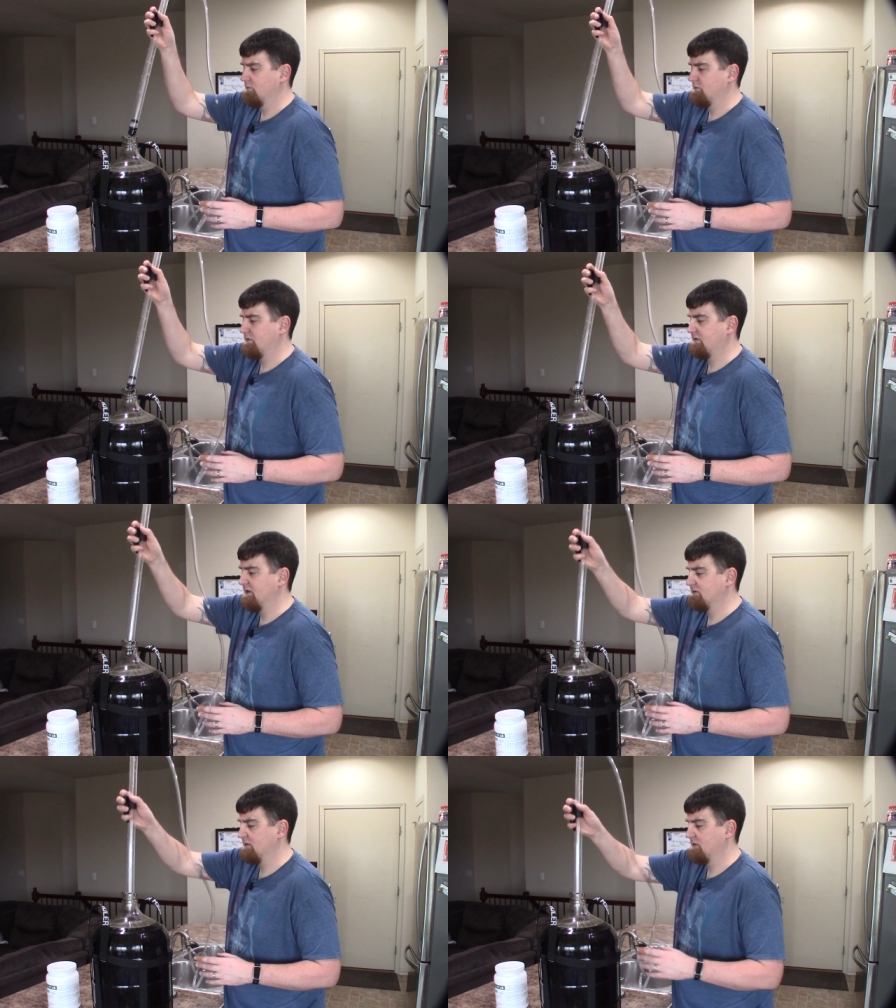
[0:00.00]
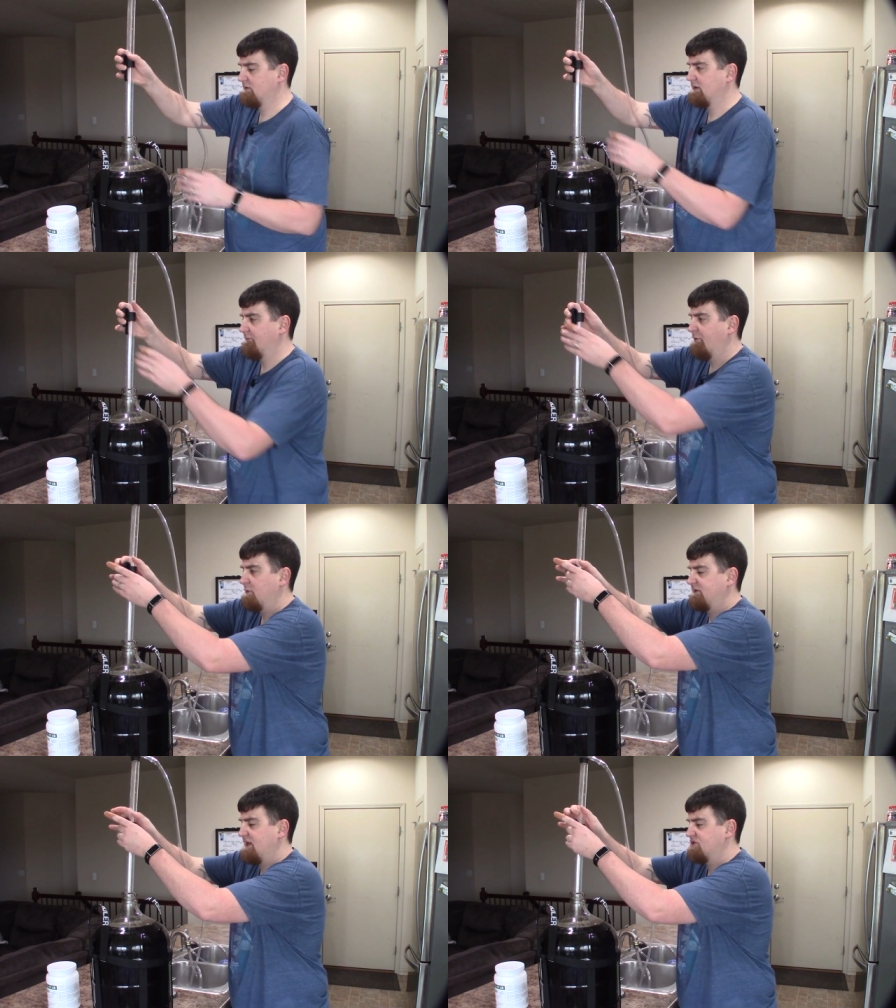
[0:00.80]
set, the, set
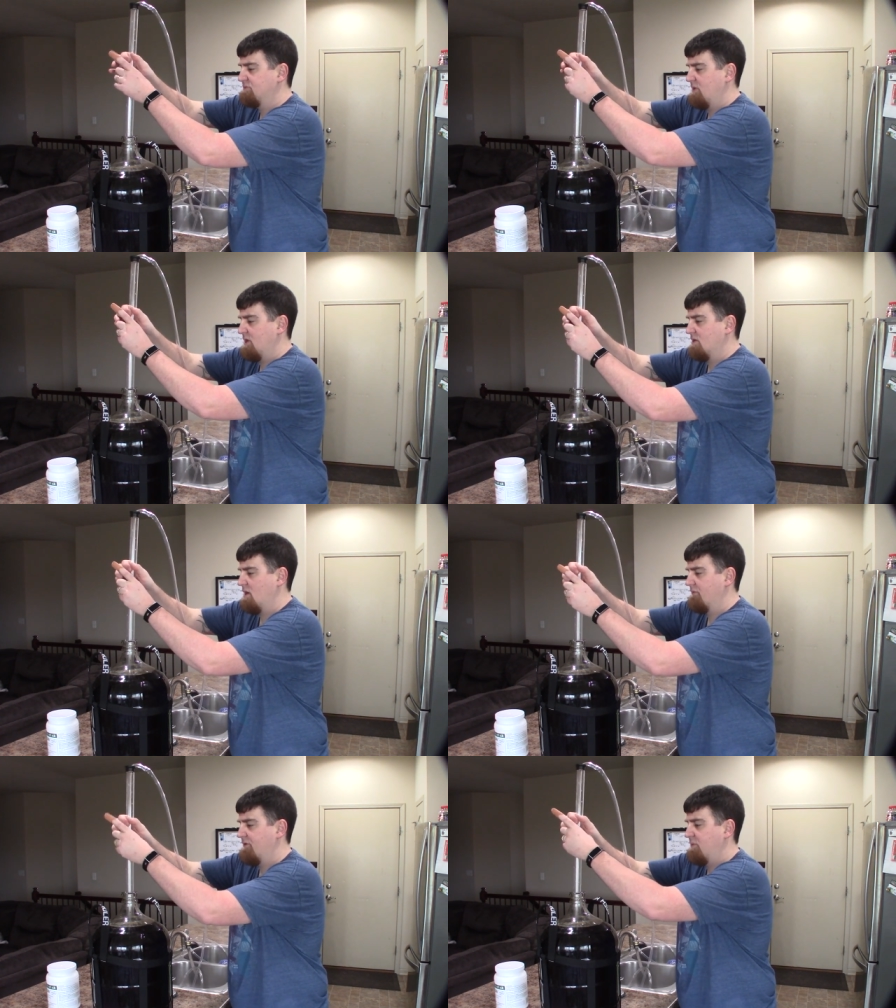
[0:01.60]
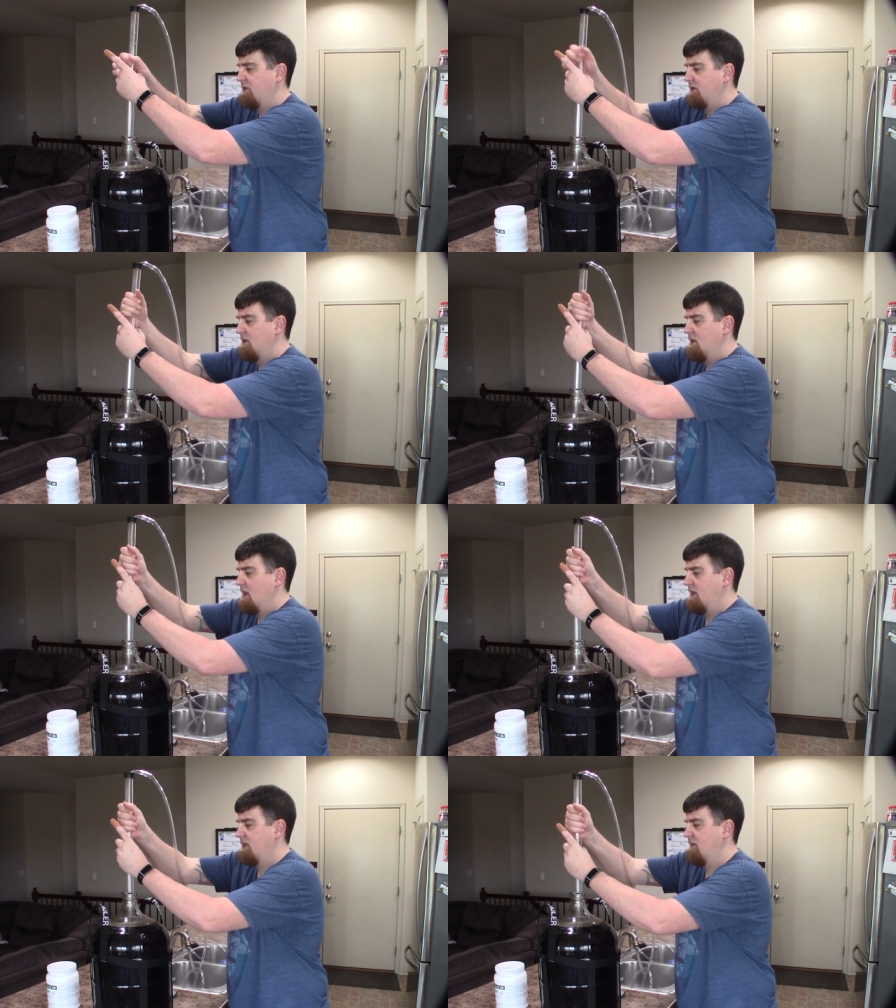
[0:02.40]
fermentation back off. I mean, it,
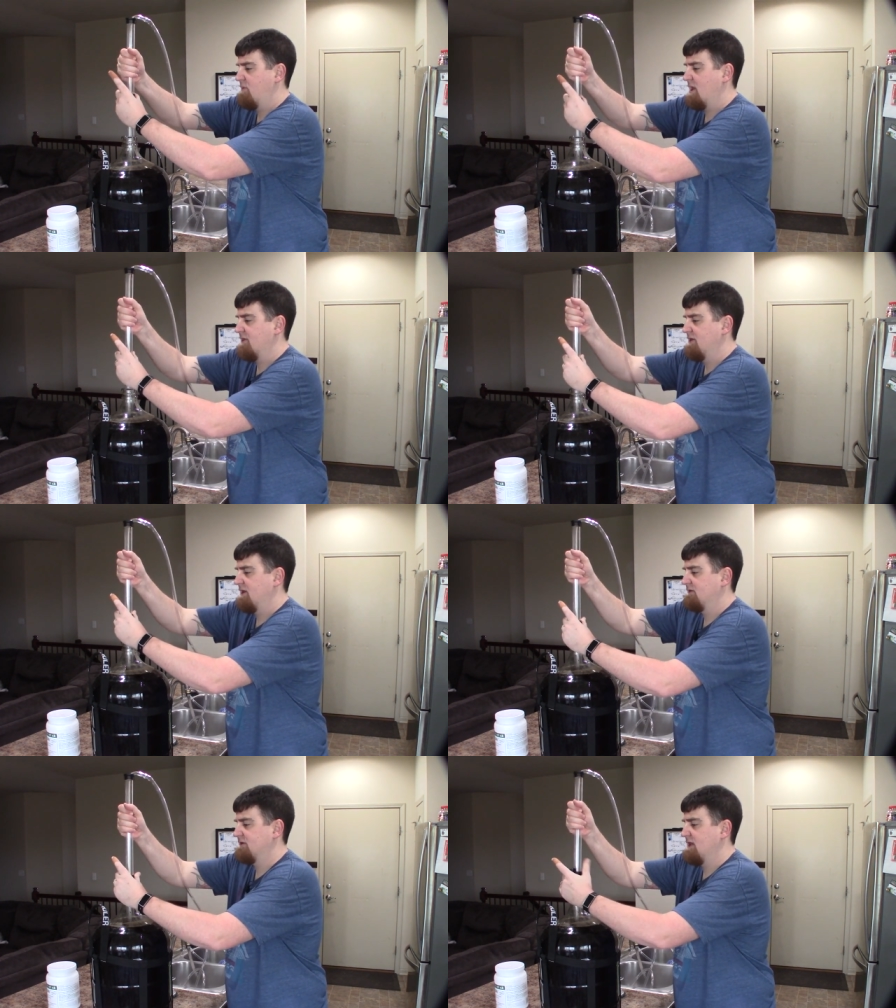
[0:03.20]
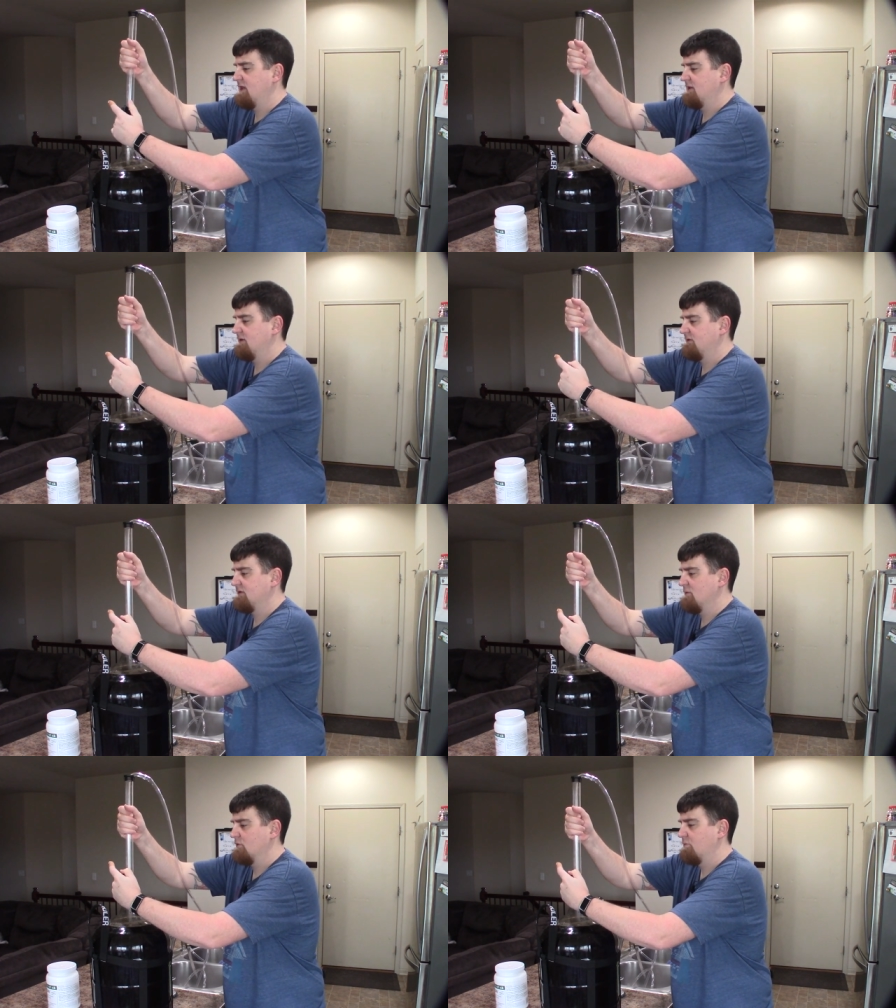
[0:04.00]
I came back the next day and this
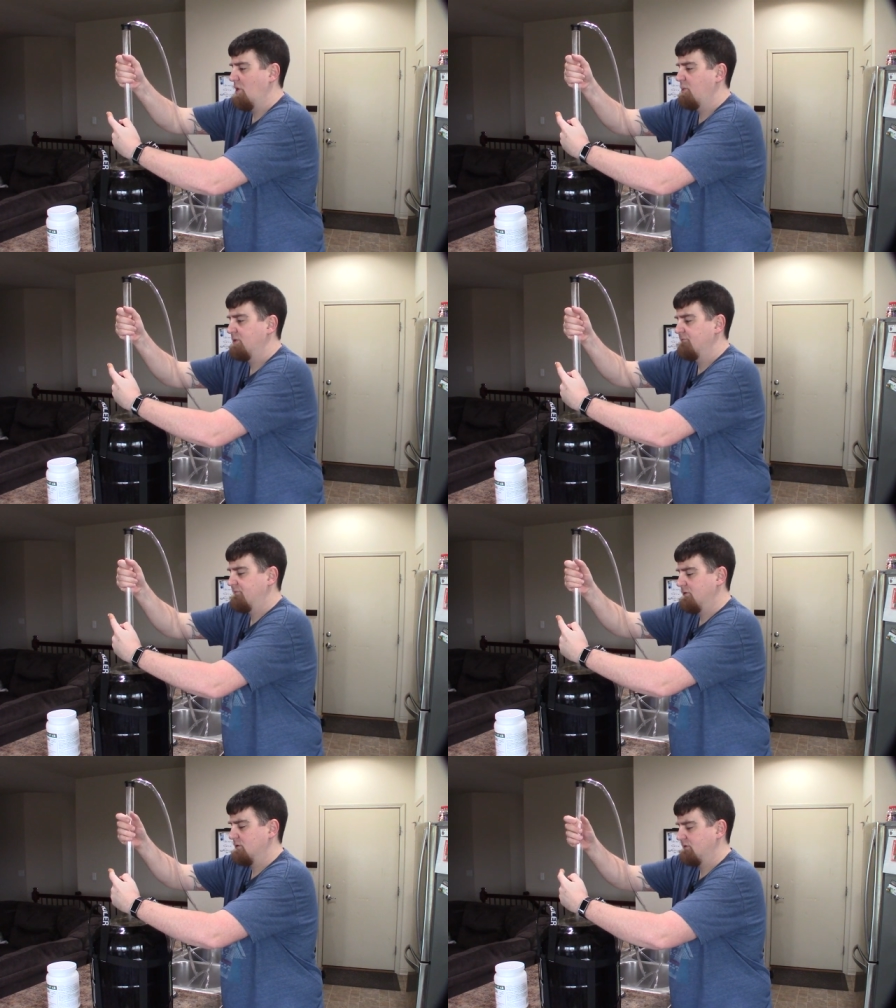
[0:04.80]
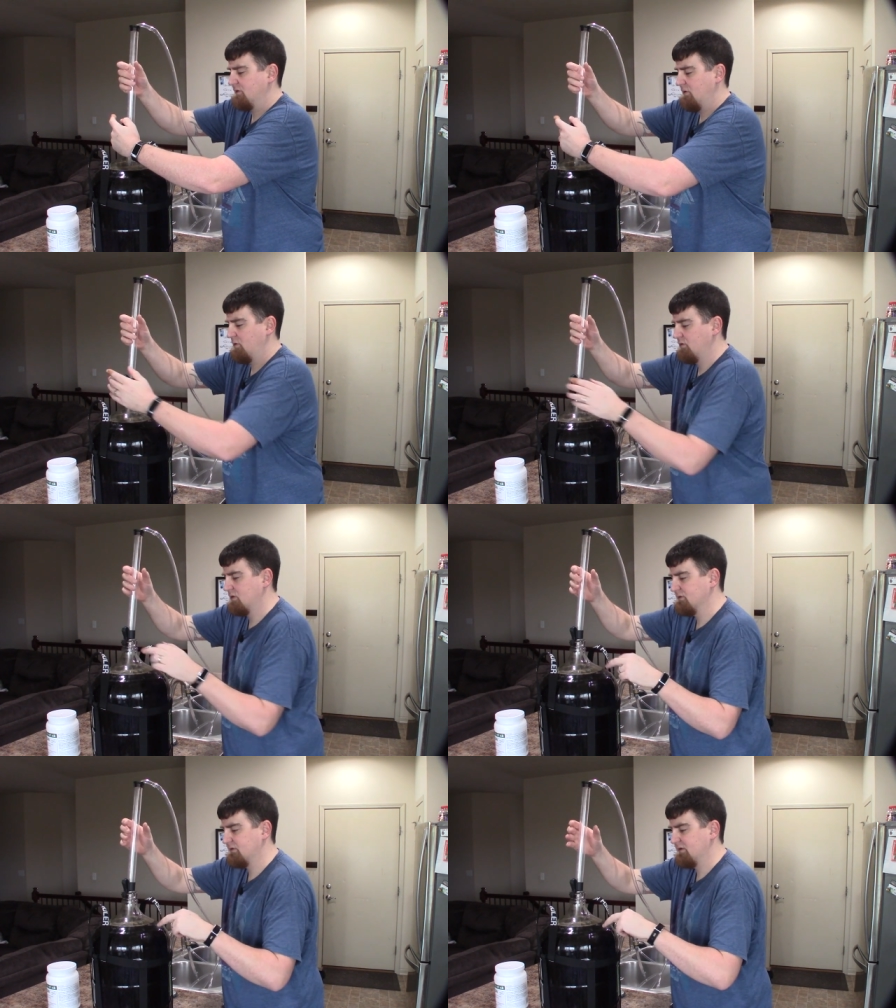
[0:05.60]
thing was bubbling furiously. I mean, you
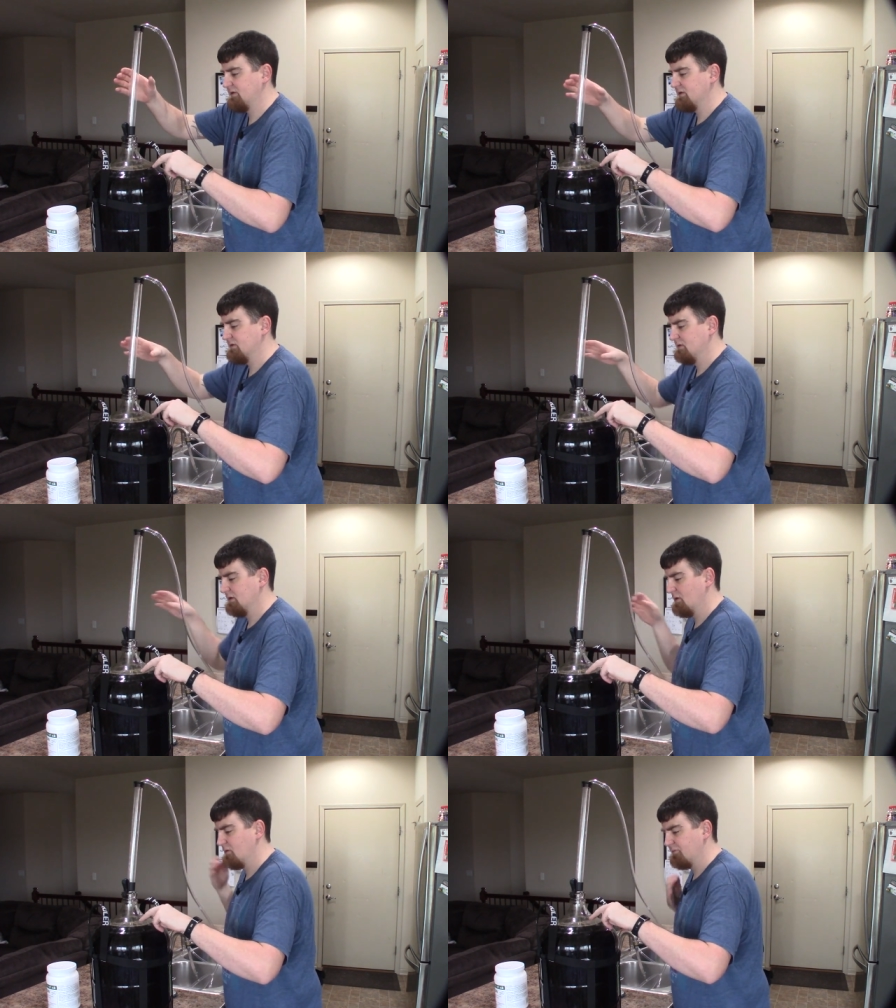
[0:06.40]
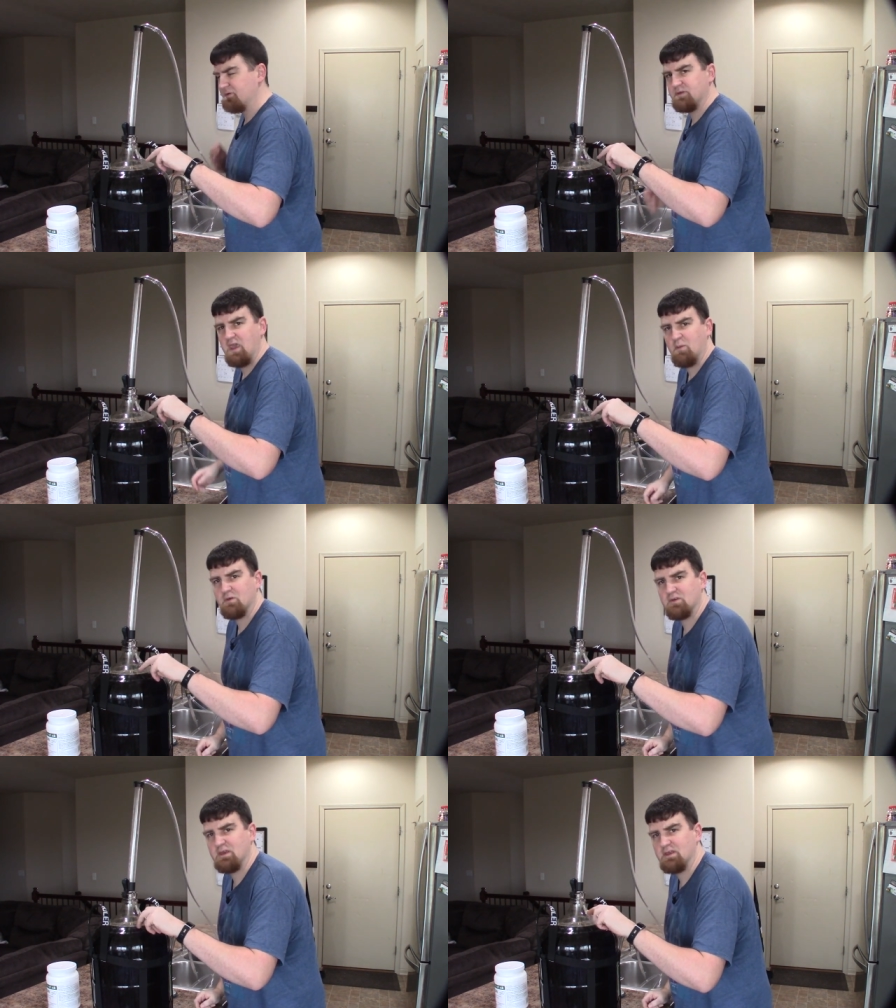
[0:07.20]
can see that, I don't know if the
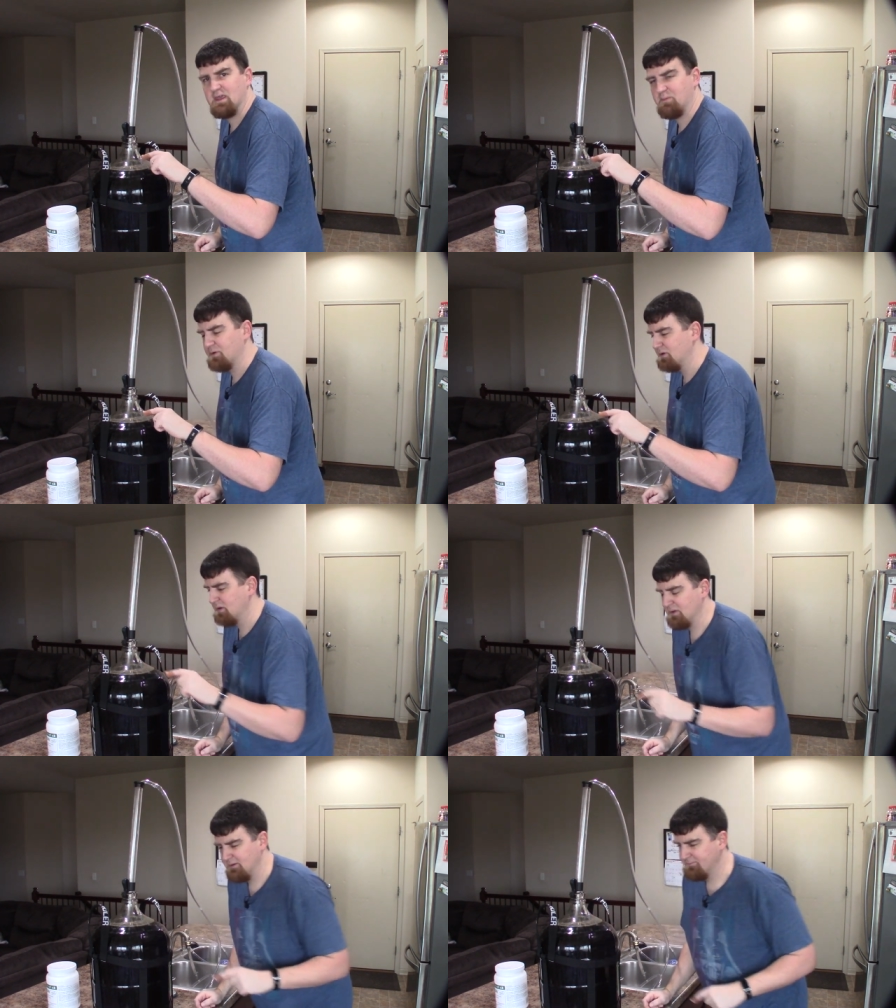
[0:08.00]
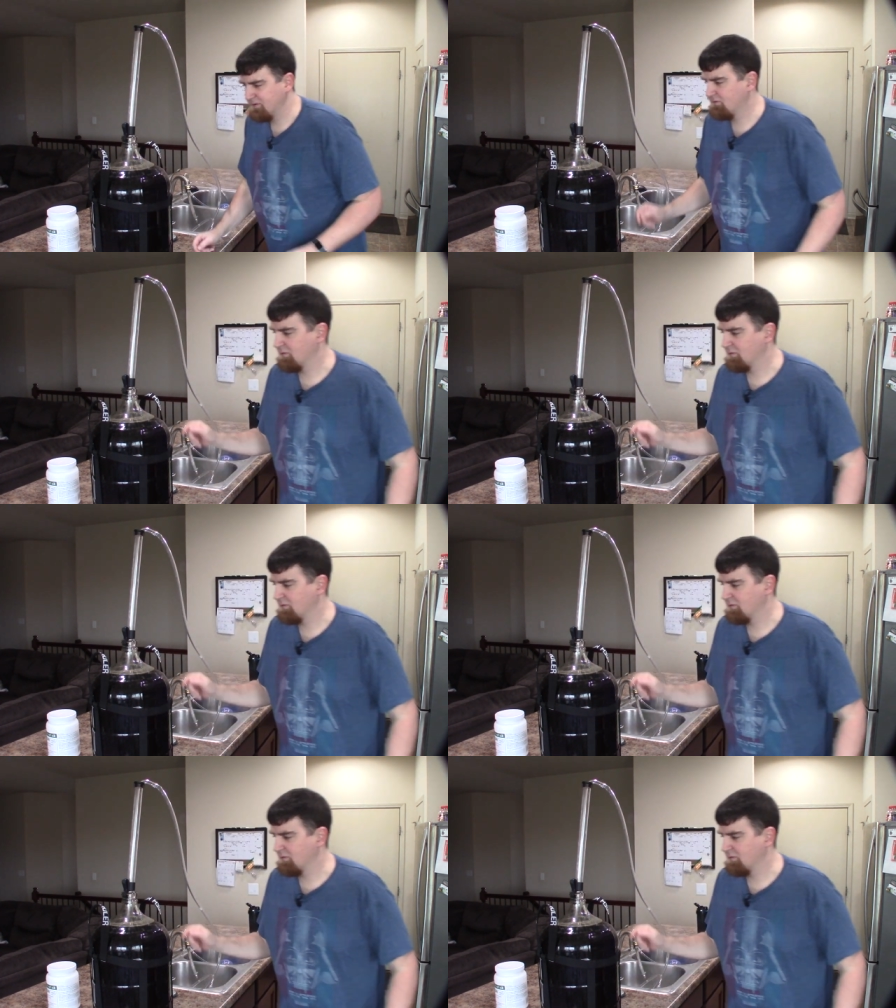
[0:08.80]
camera's getting that, but there's